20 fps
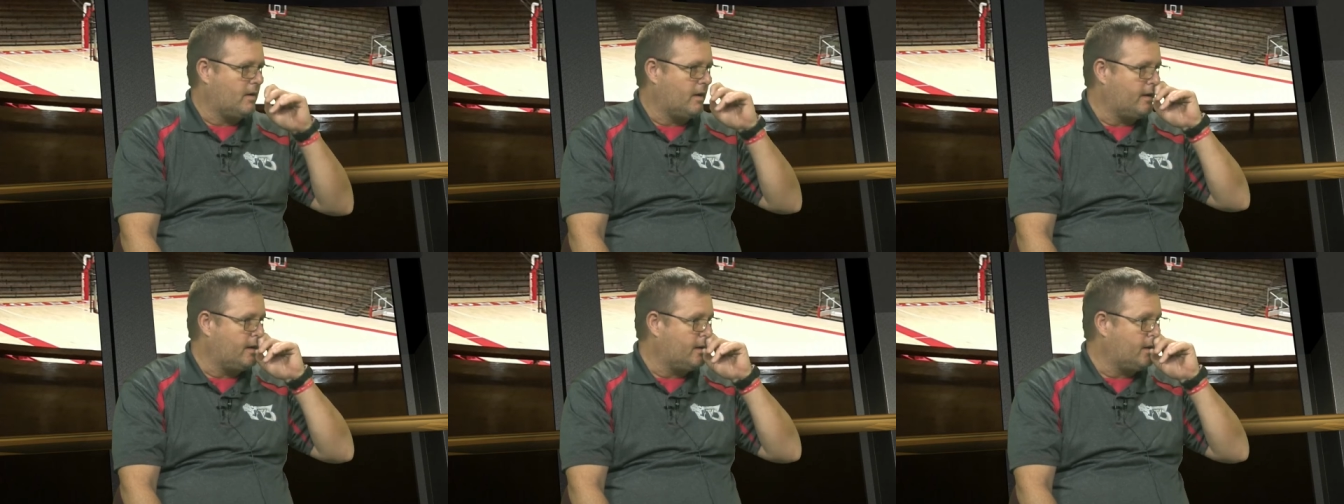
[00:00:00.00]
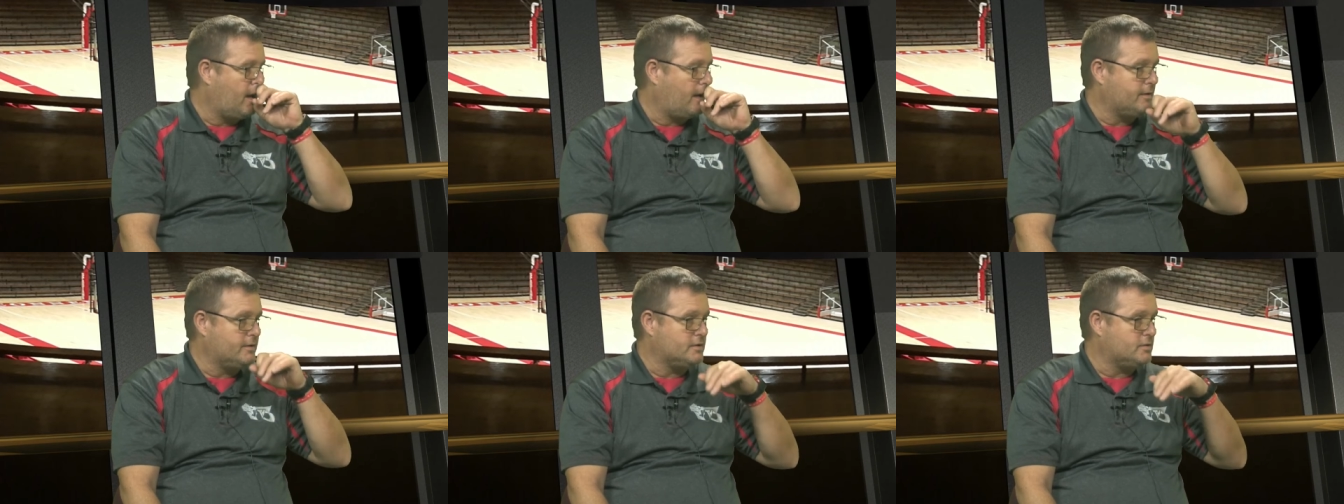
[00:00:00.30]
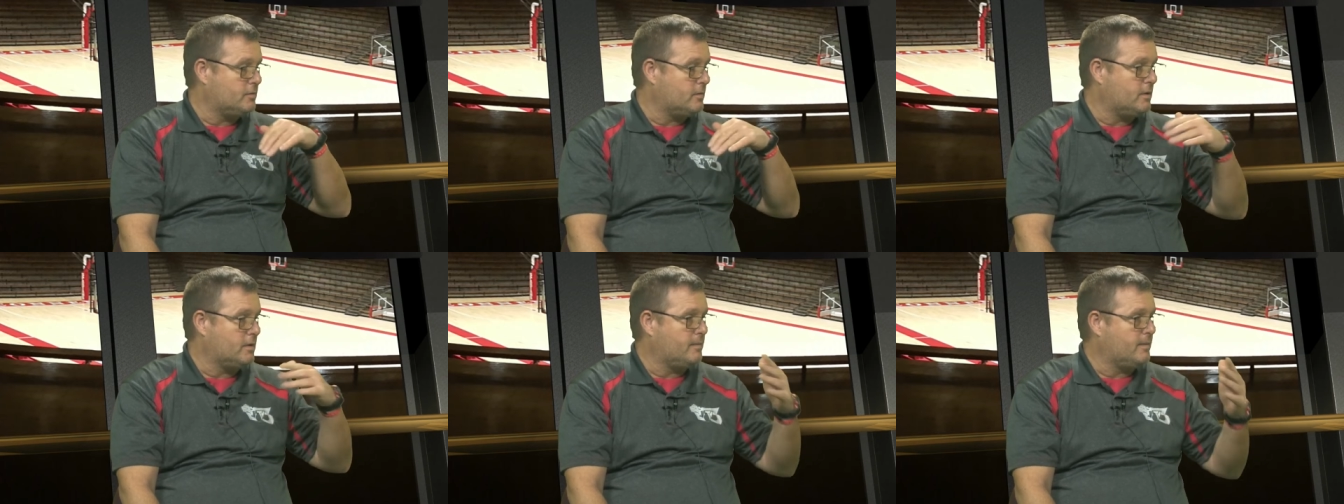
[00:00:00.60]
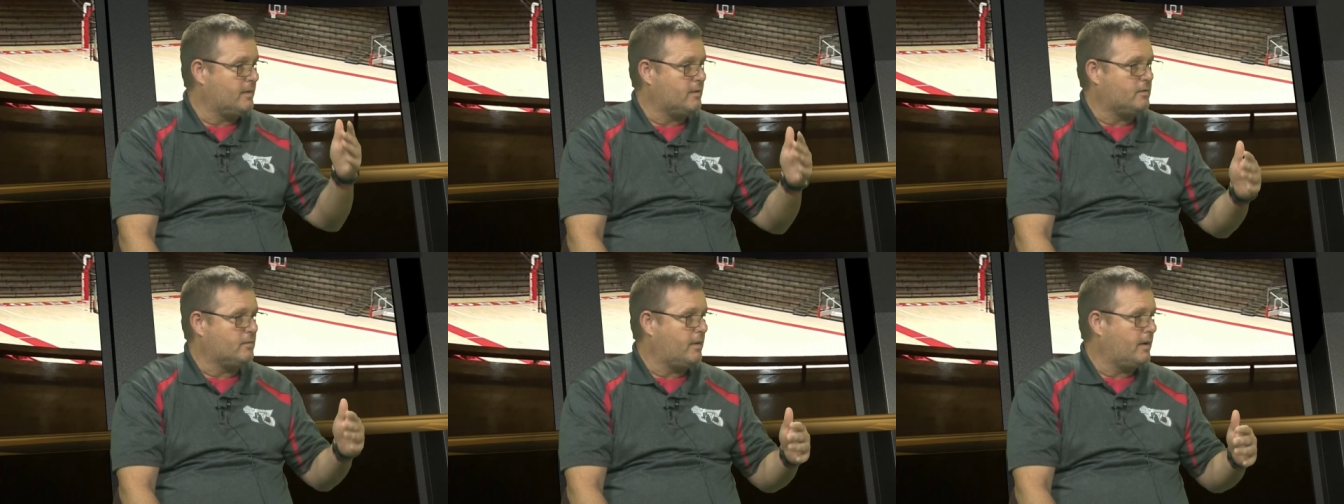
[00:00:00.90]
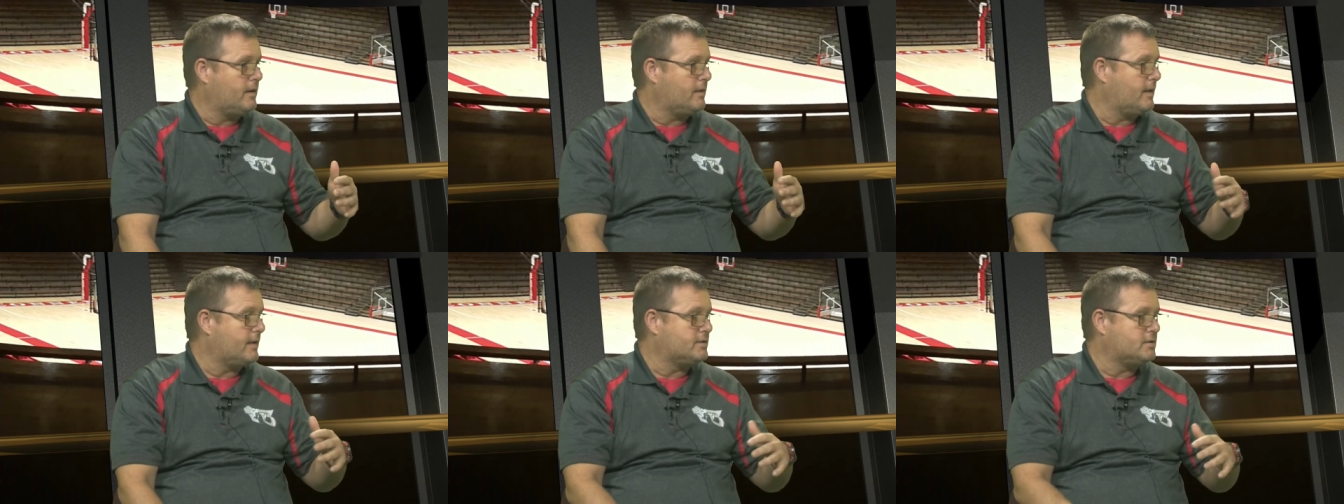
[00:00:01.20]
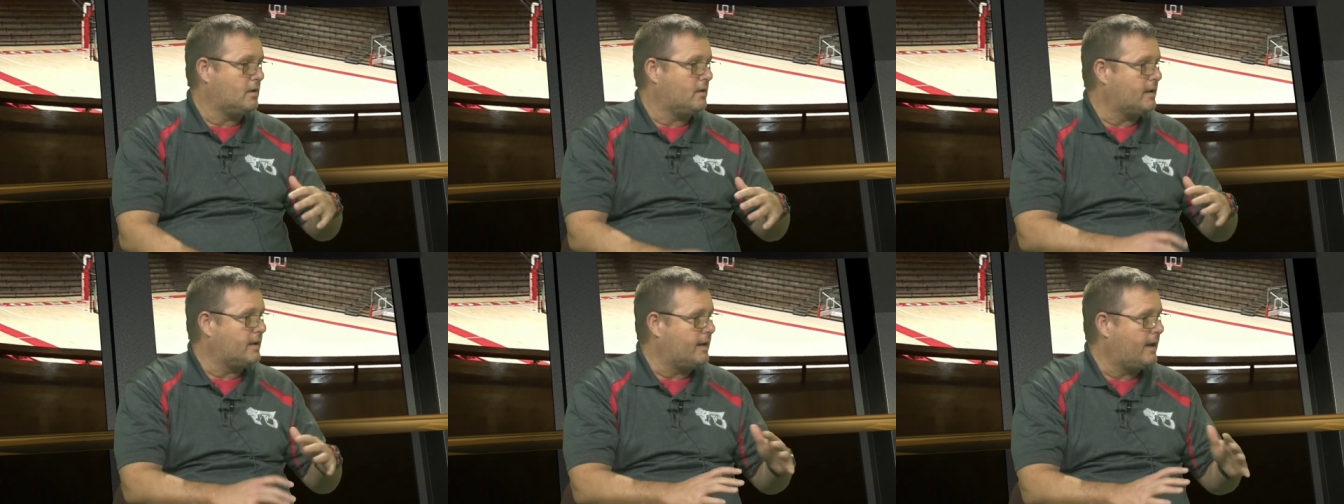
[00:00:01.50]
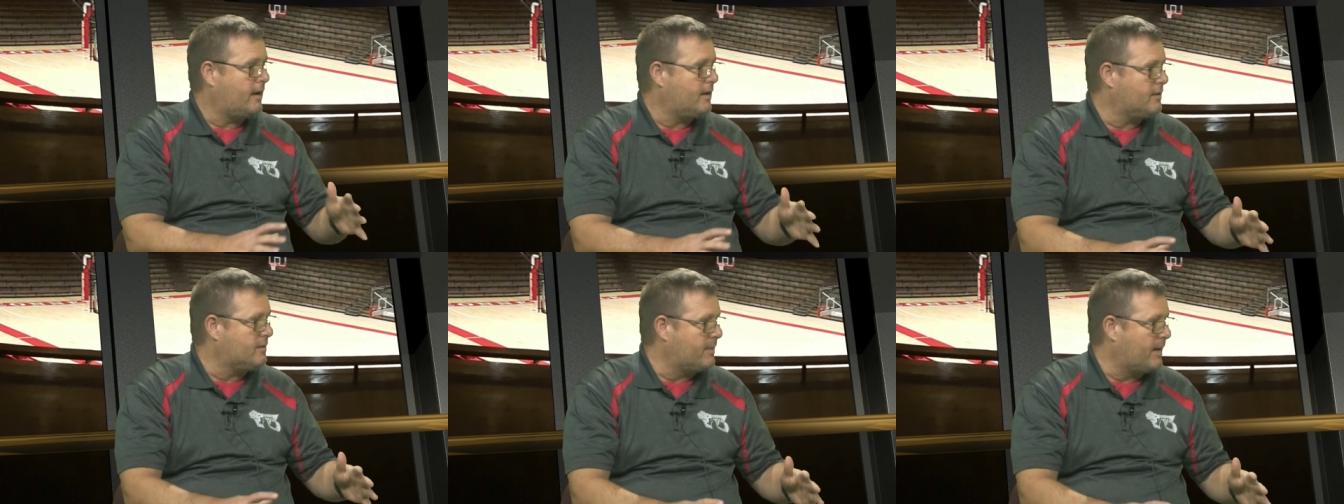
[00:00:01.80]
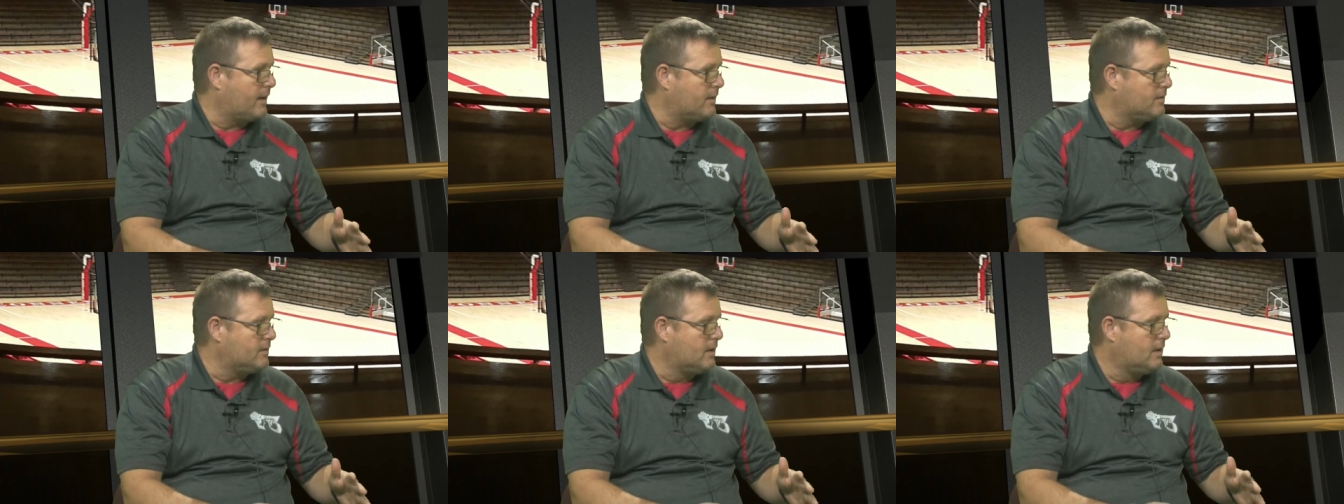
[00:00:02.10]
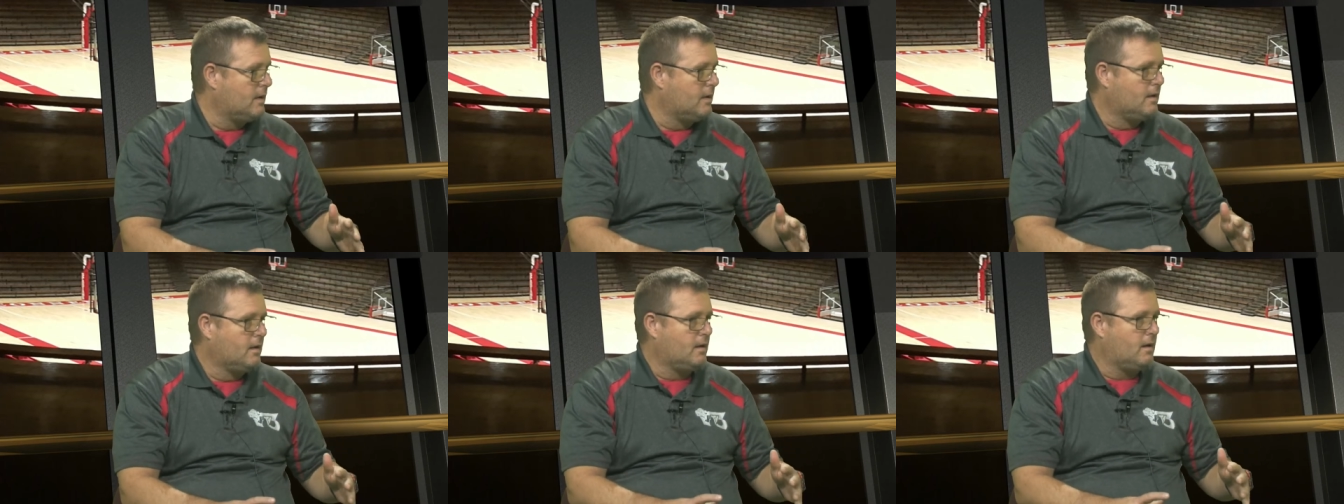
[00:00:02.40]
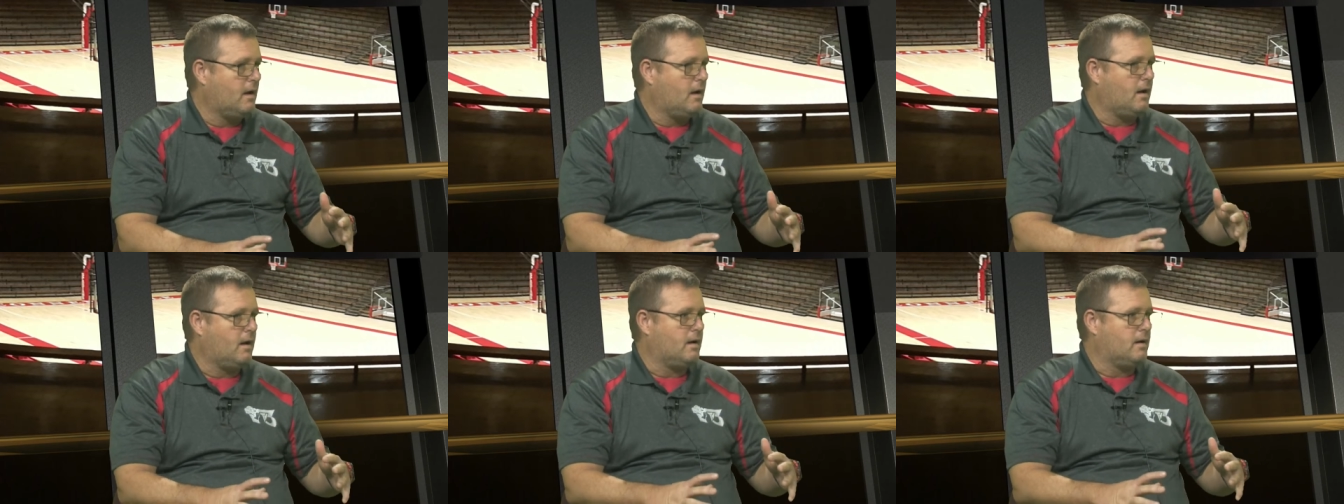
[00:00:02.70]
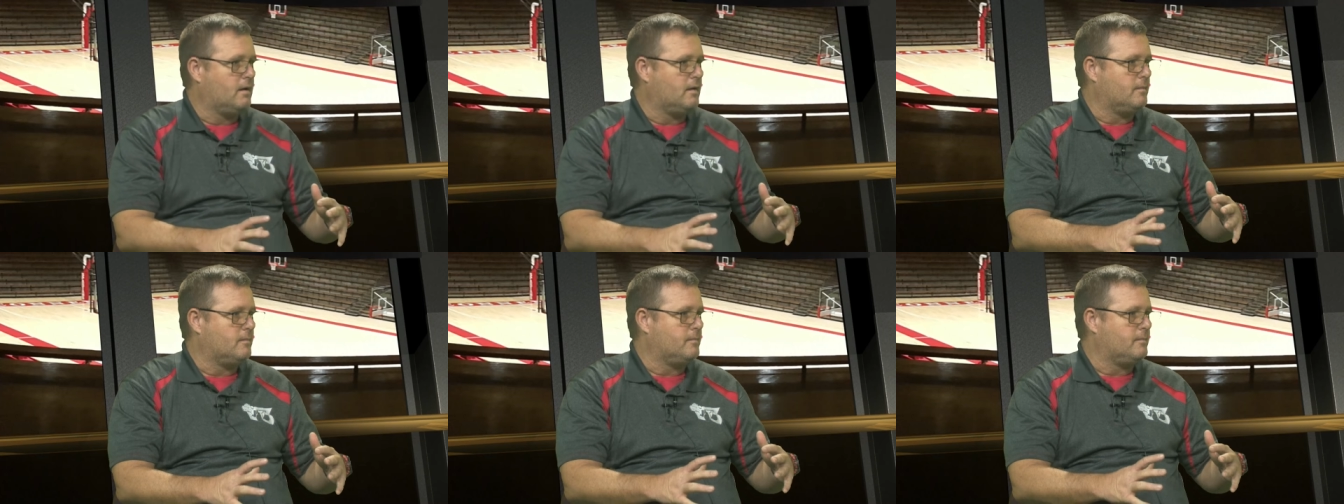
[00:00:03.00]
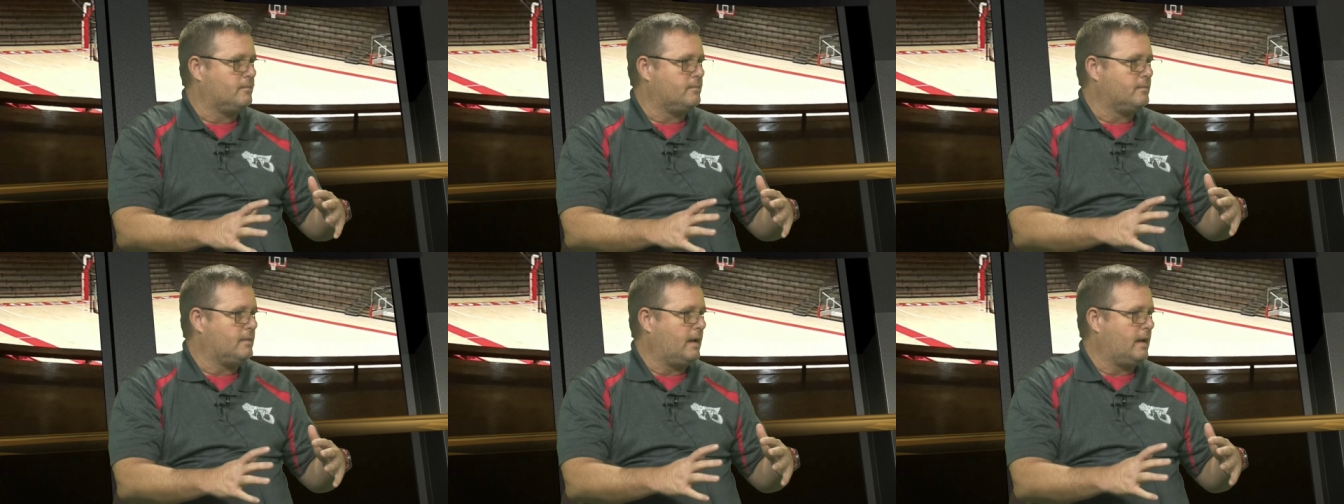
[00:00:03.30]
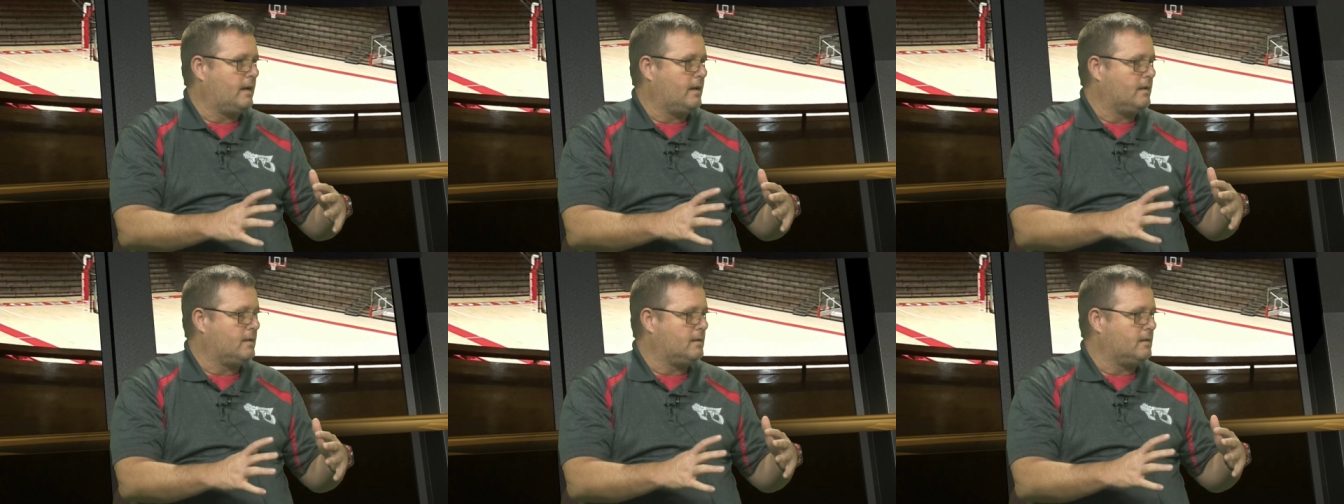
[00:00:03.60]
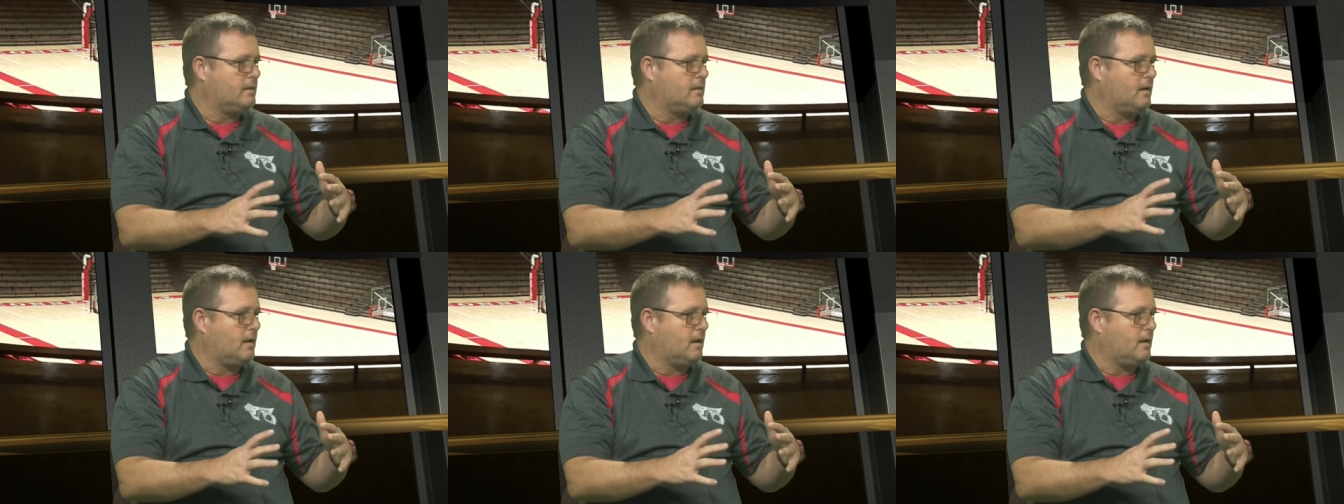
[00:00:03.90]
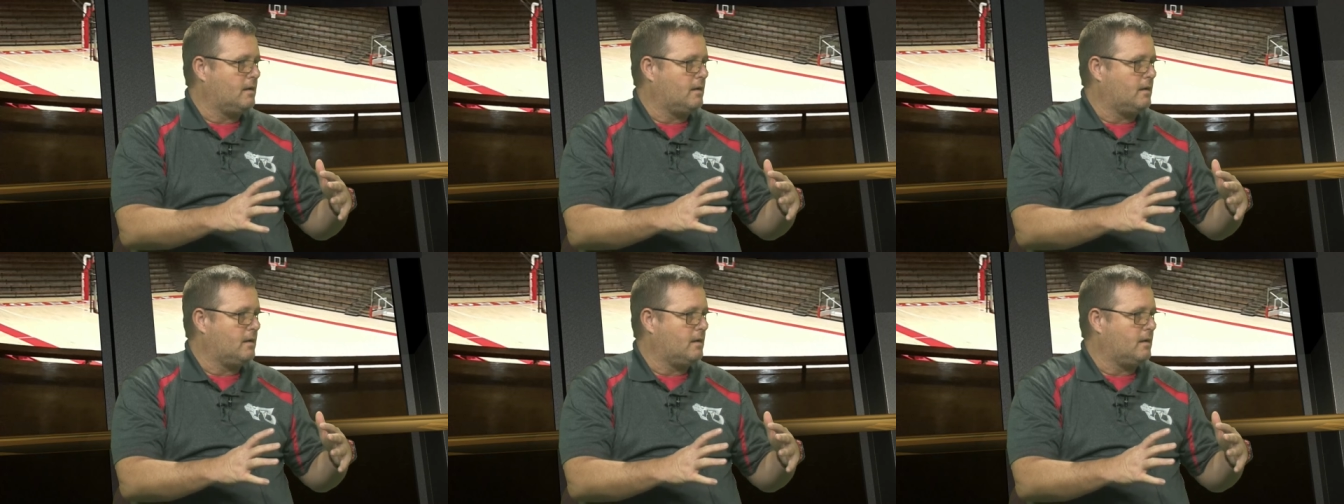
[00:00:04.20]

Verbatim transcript: I didn't. I just wanted to be on the radio. That's all I cared about. Um, and